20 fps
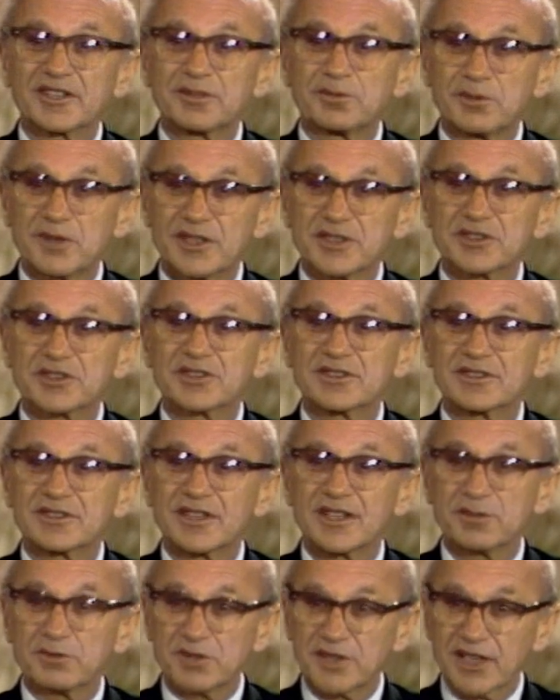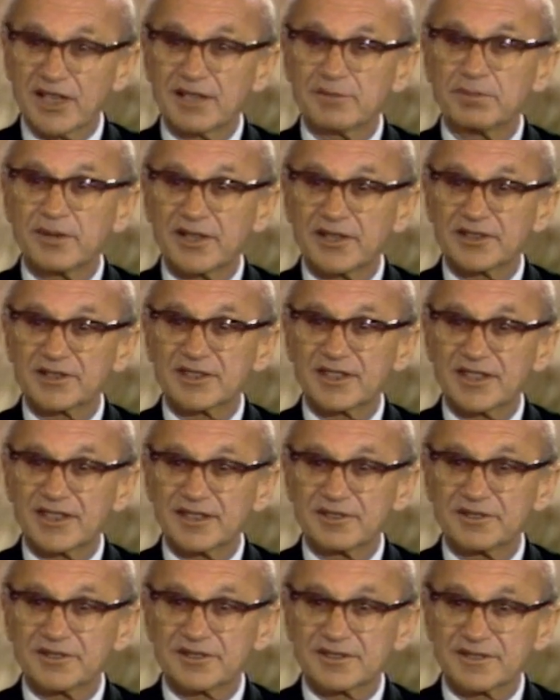Washington. They will get better
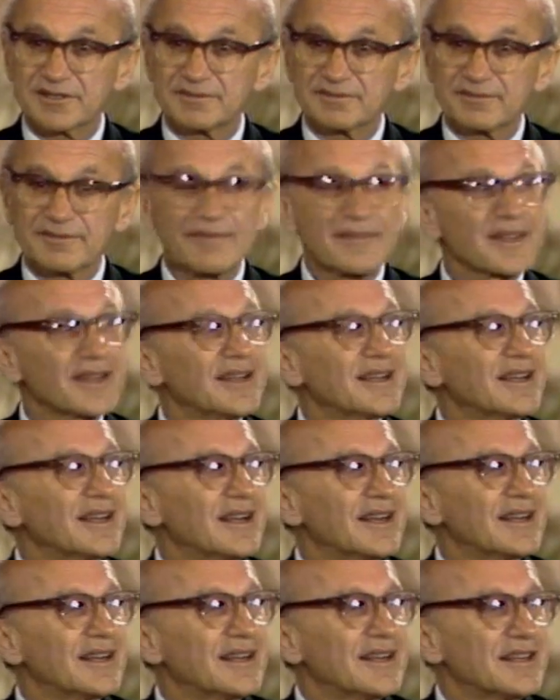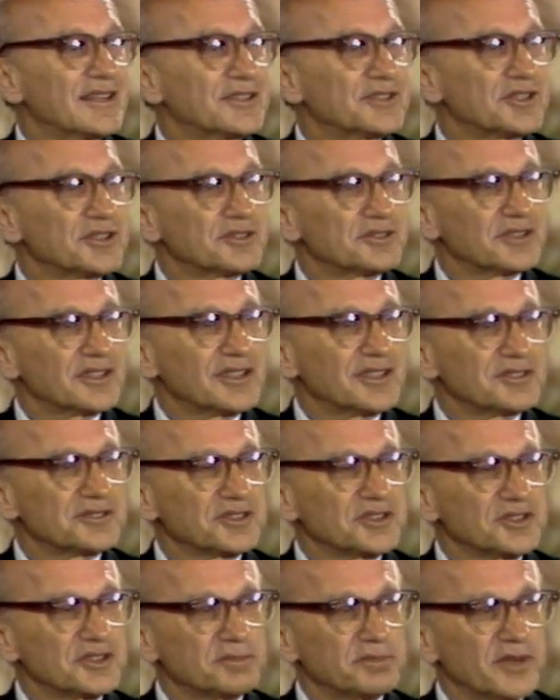salaries. Do you know, do
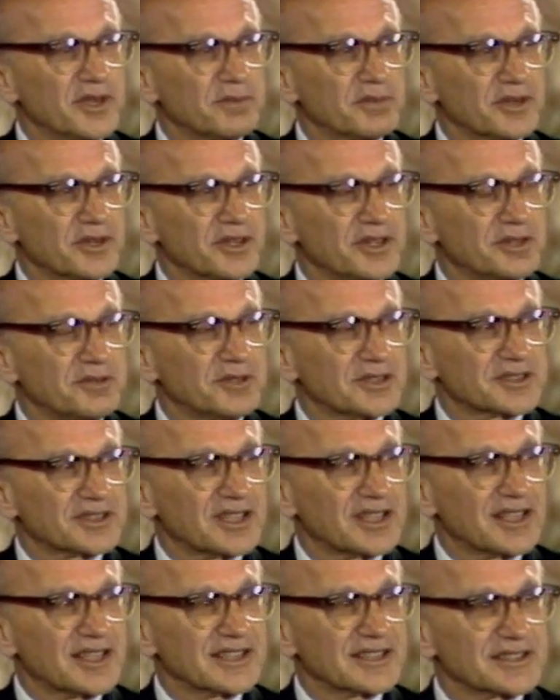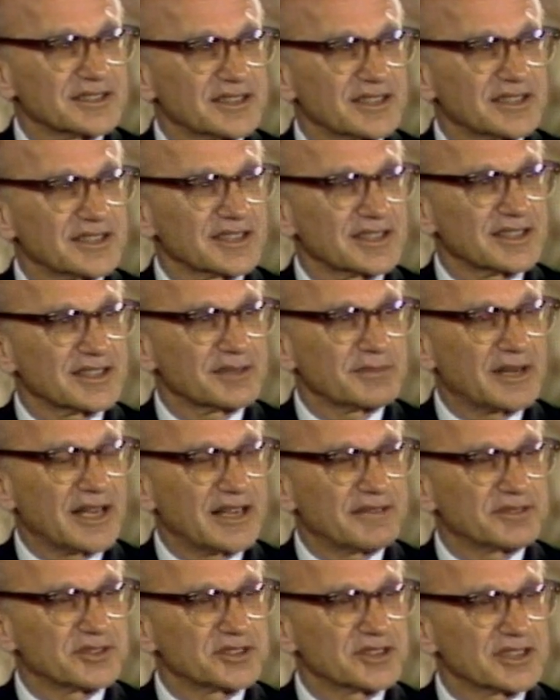you people know what the highest income,
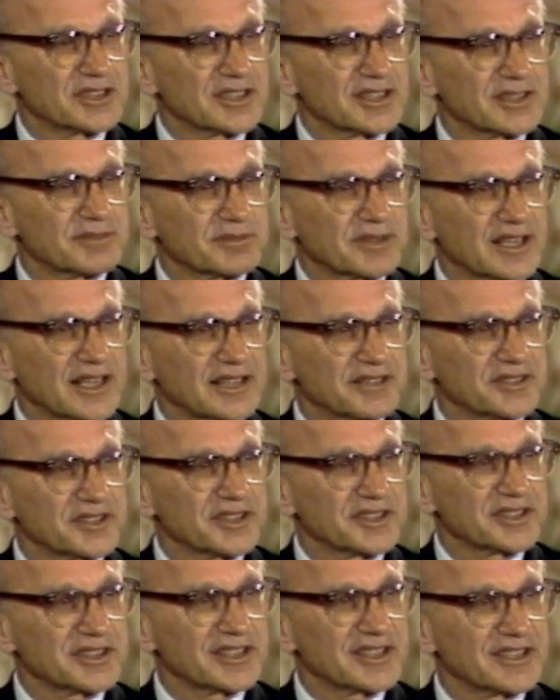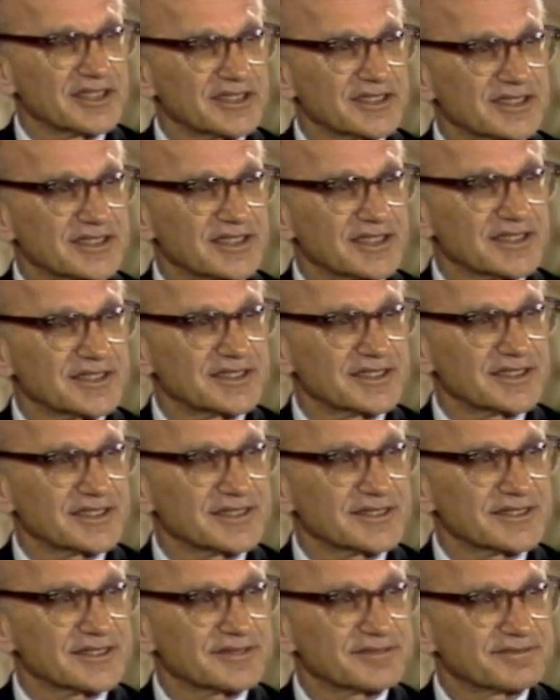average income county in the United States
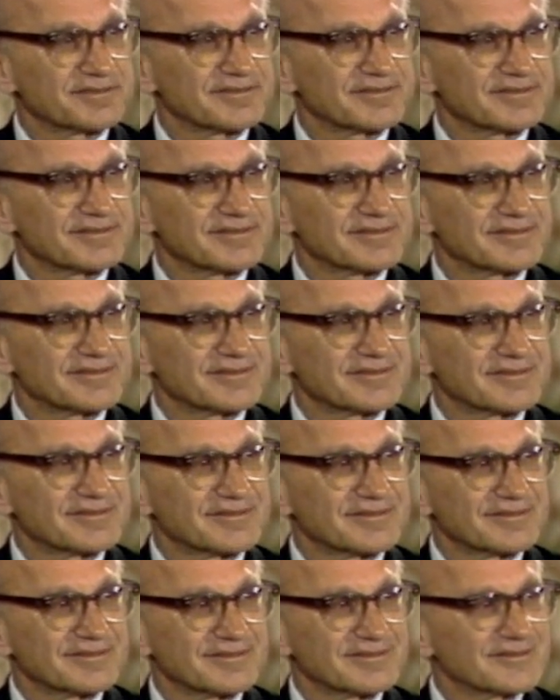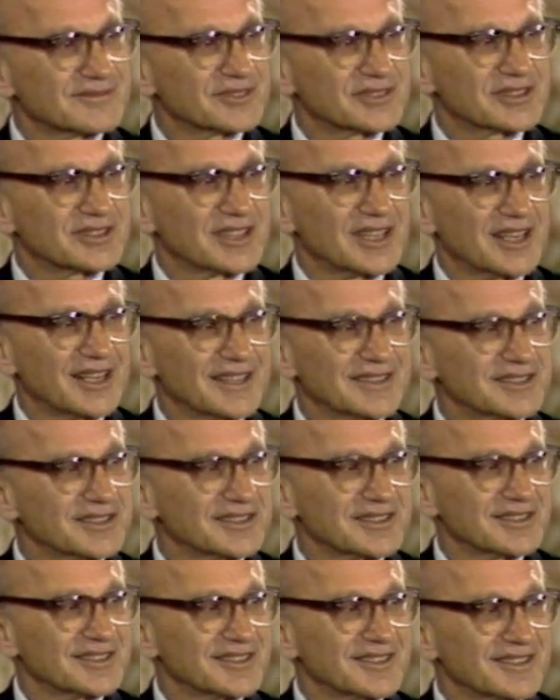is? It's not.
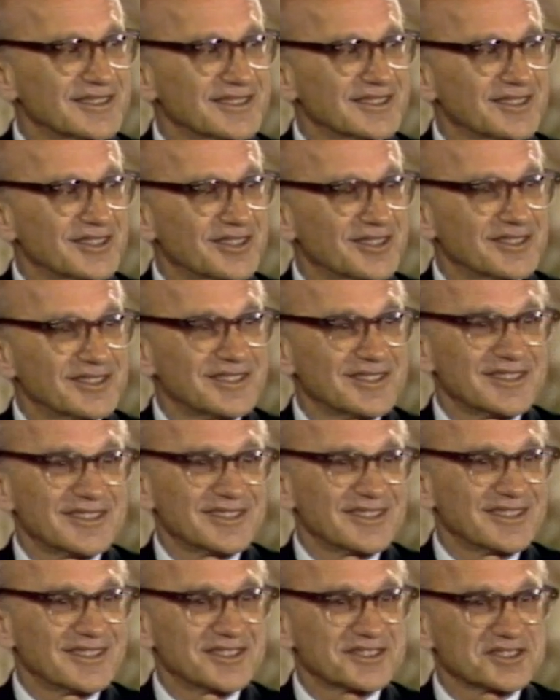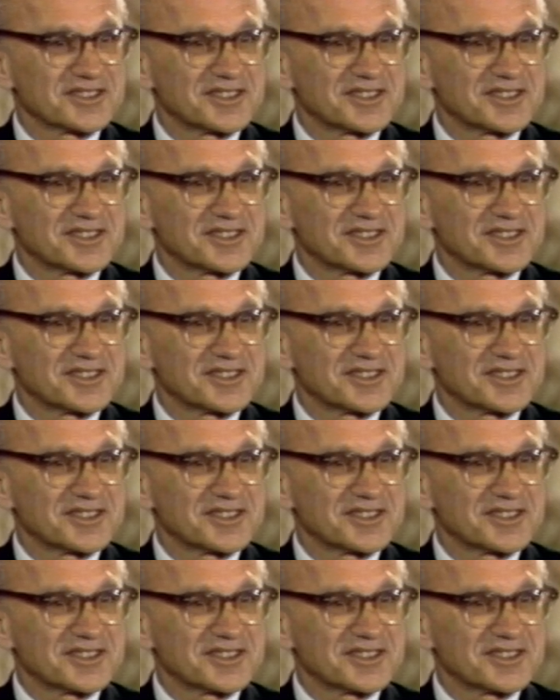It's